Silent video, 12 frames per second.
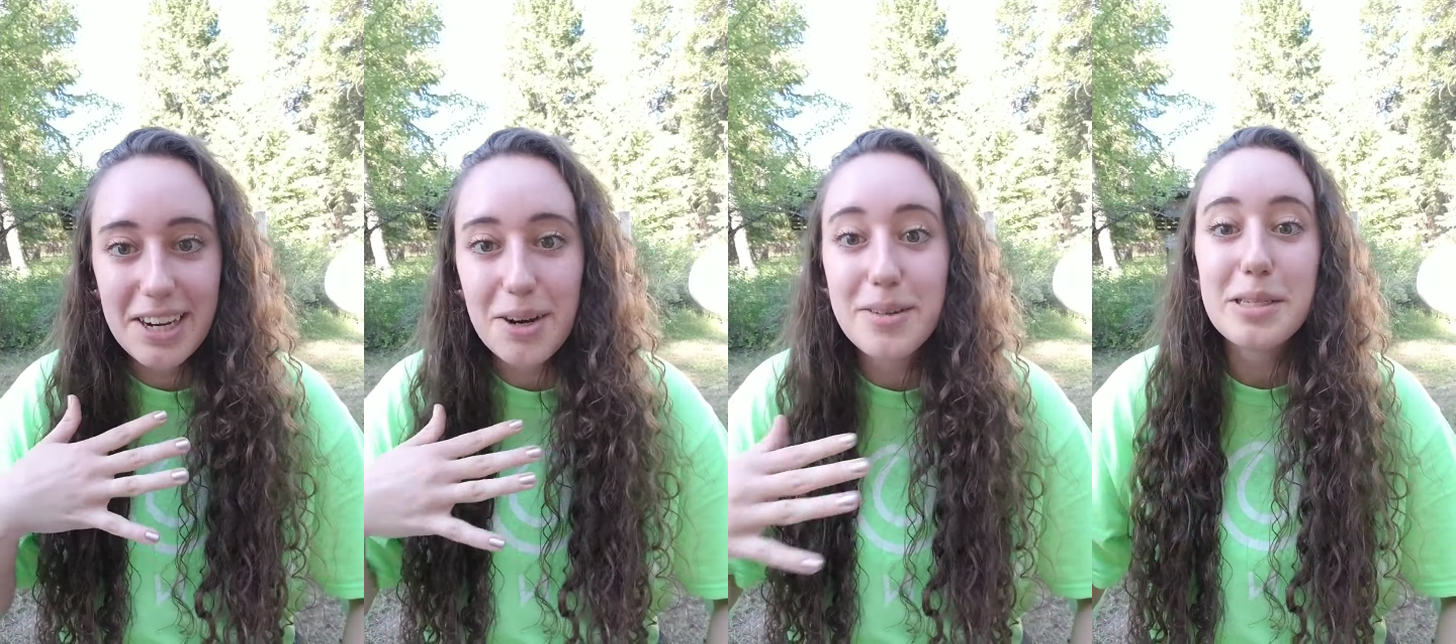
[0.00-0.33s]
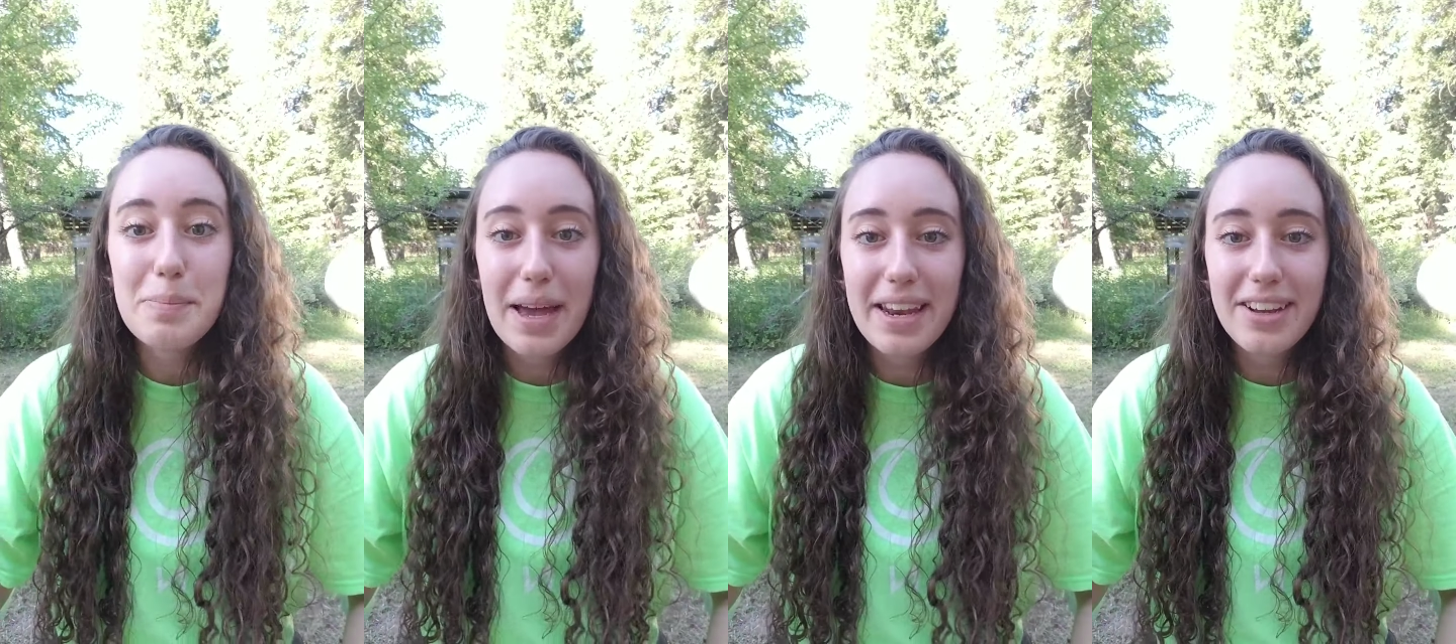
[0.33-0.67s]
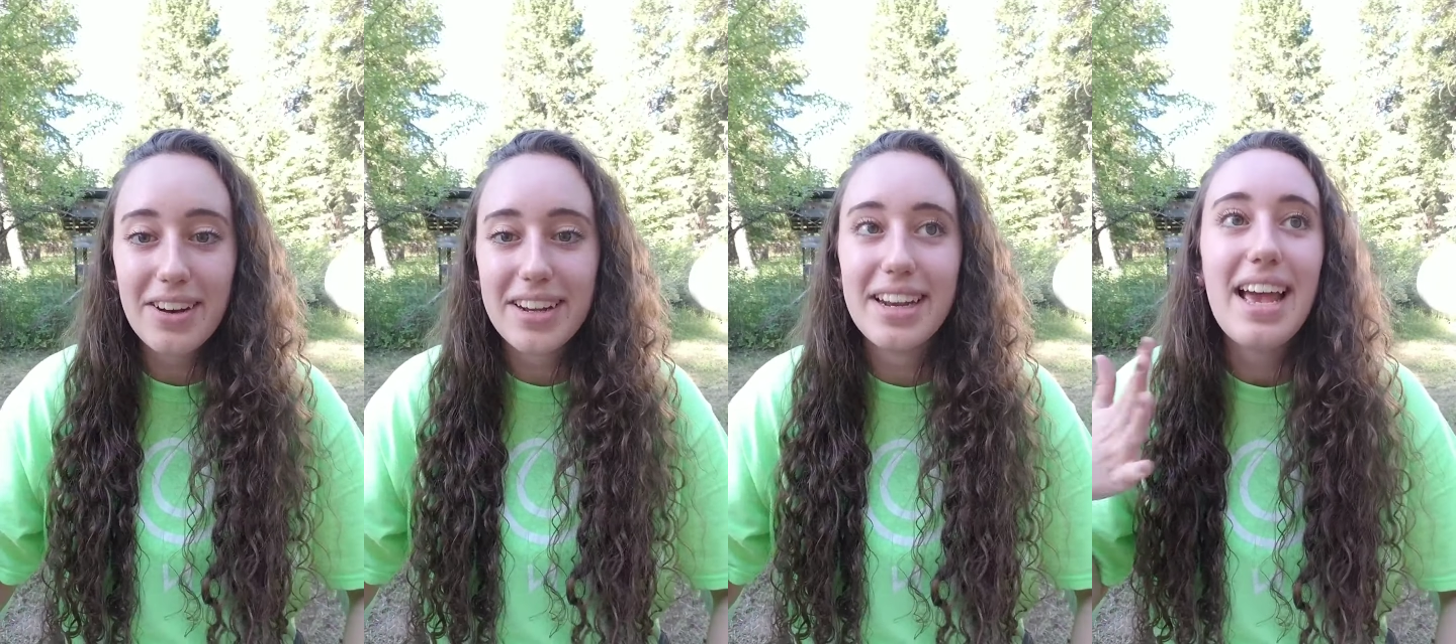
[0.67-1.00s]
depending
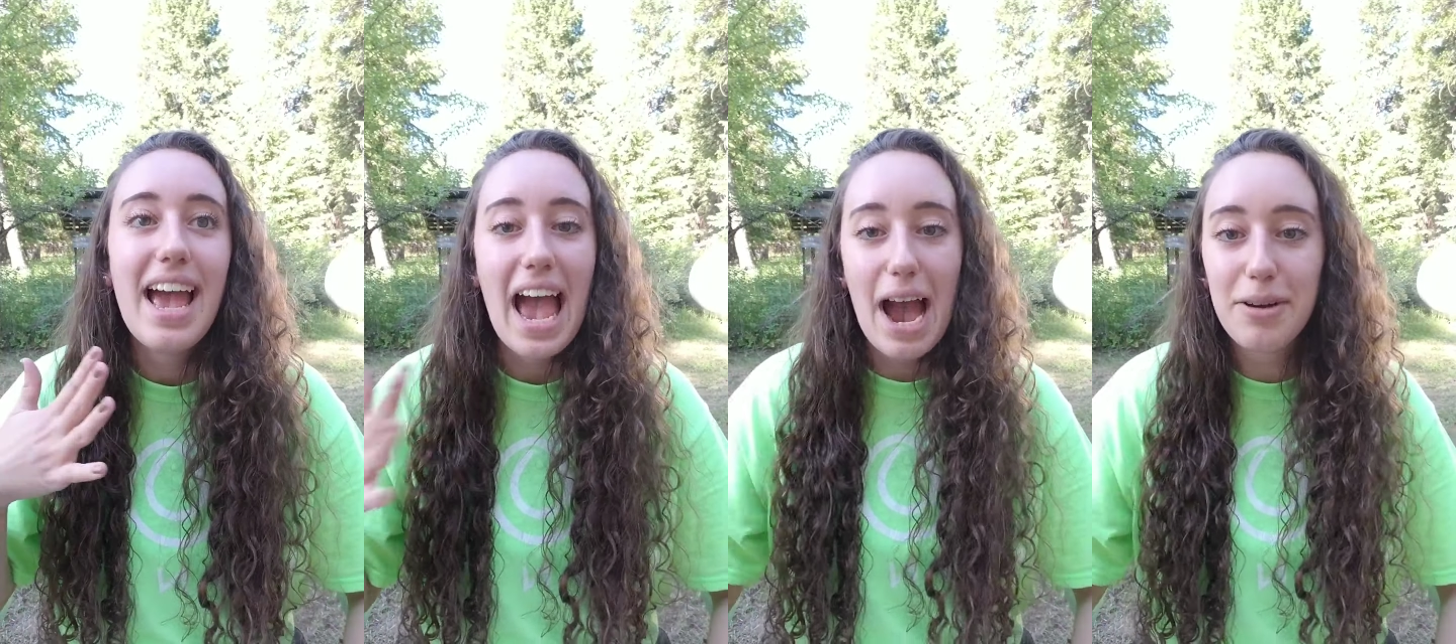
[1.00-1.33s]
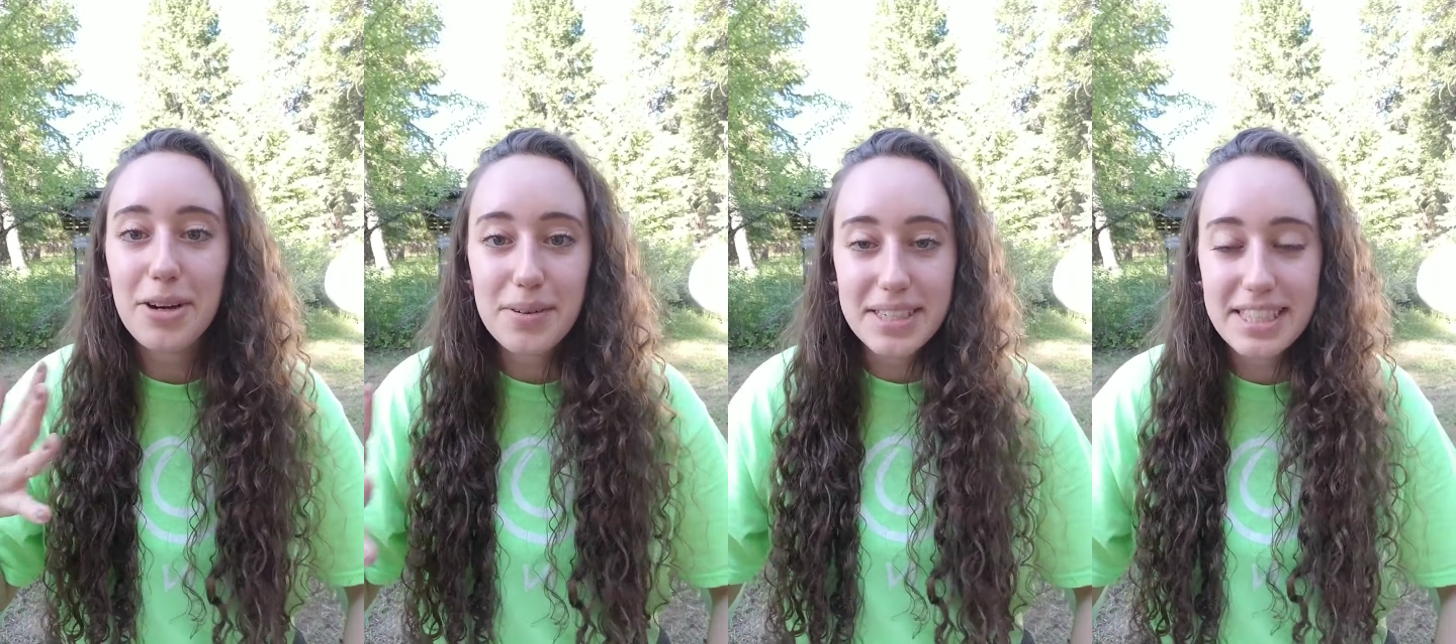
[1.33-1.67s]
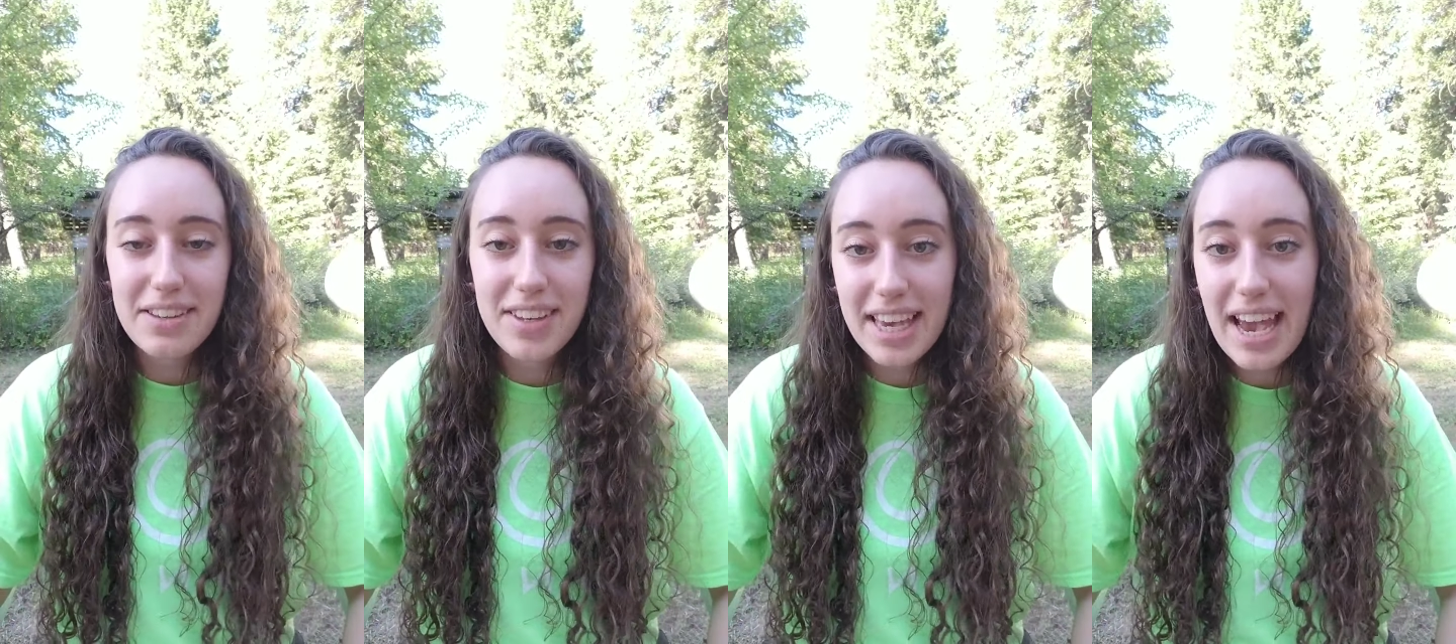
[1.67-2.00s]
on how you're
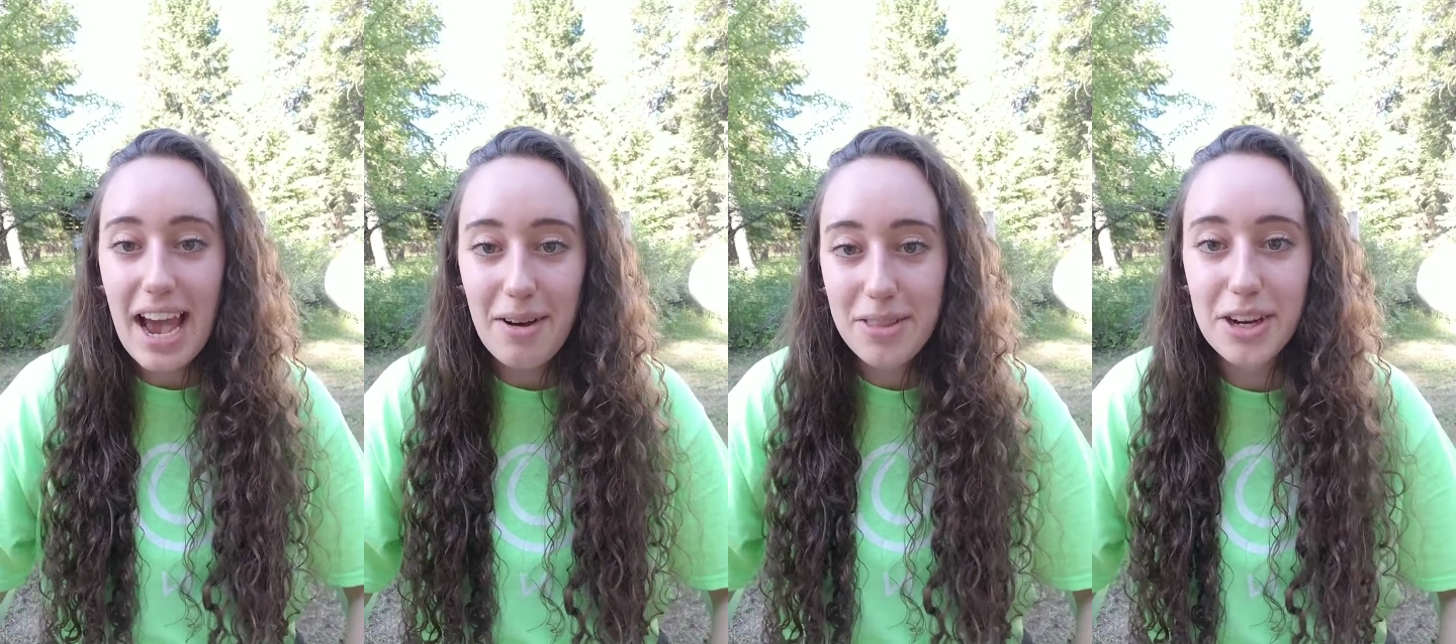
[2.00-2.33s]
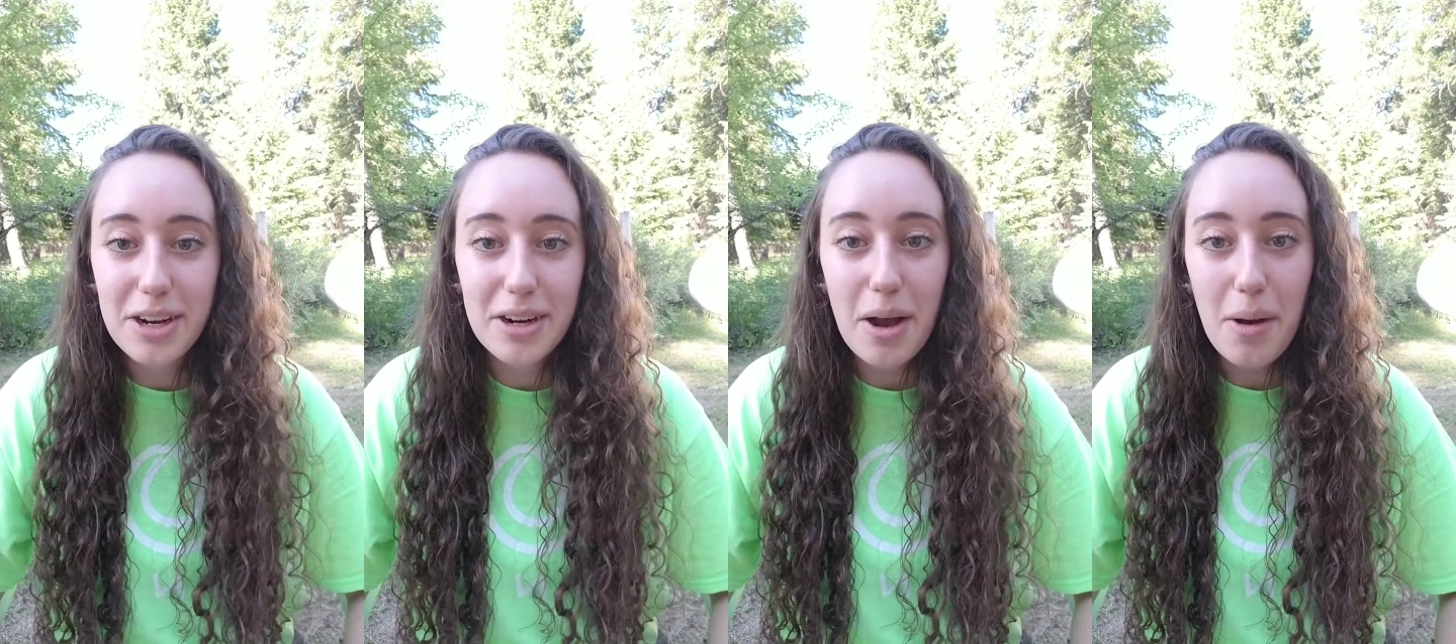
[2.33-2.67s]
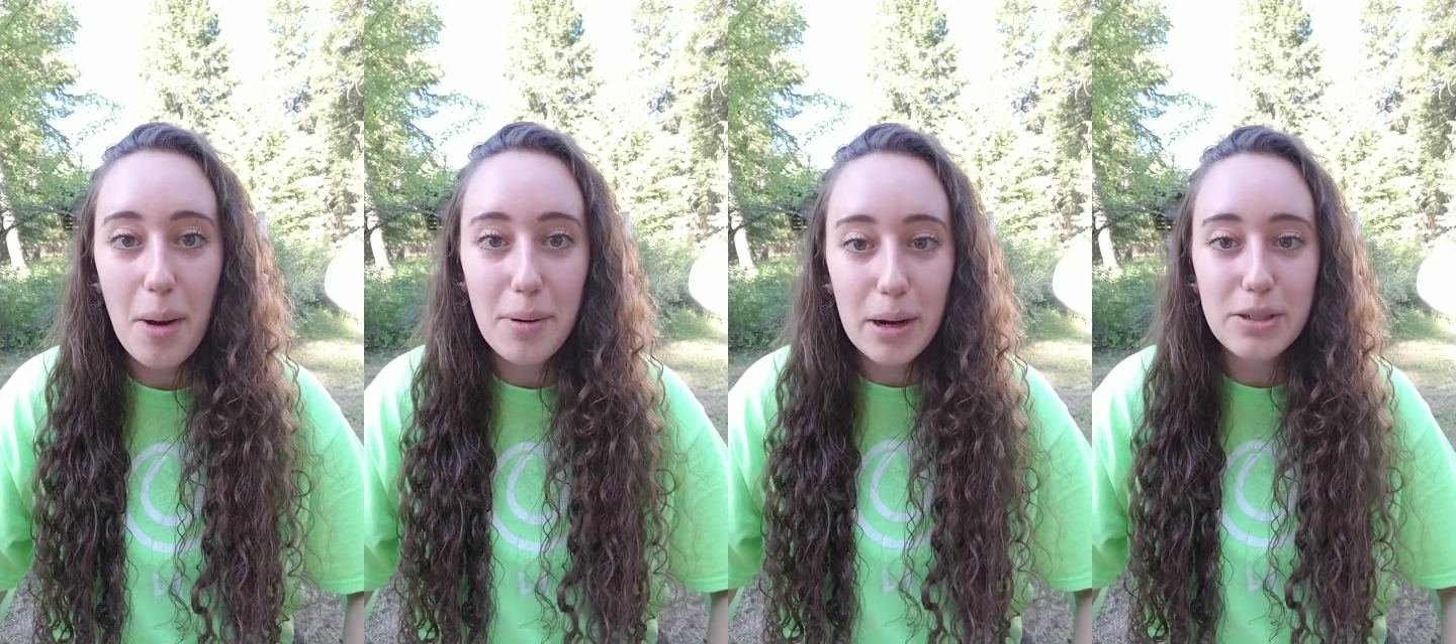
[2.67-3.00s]
receiving it, how they're
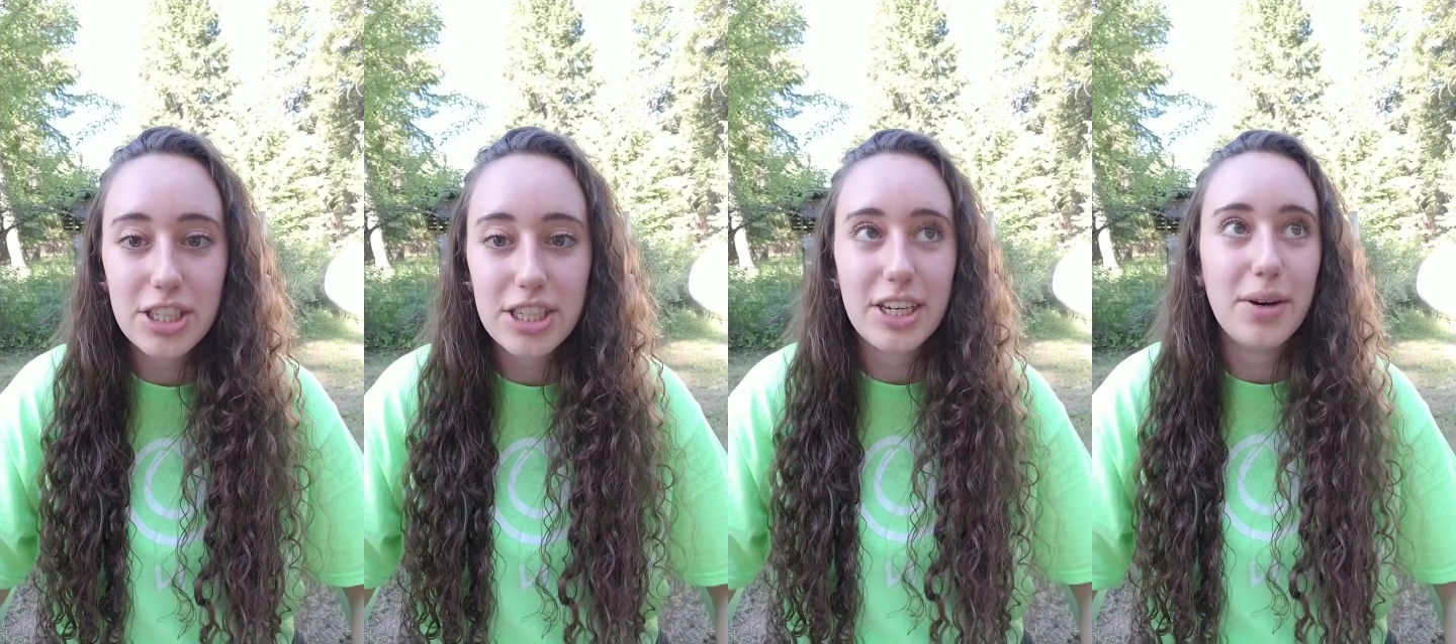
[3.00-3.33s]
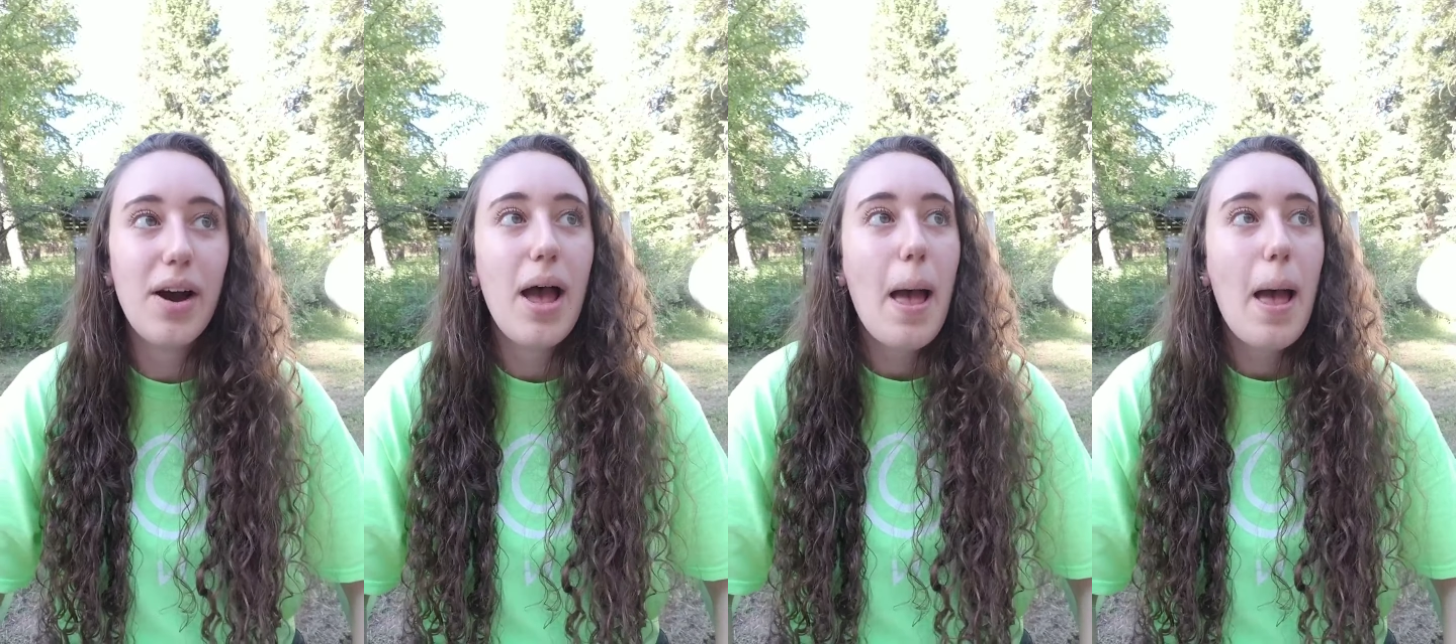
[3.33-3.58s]
approaching you.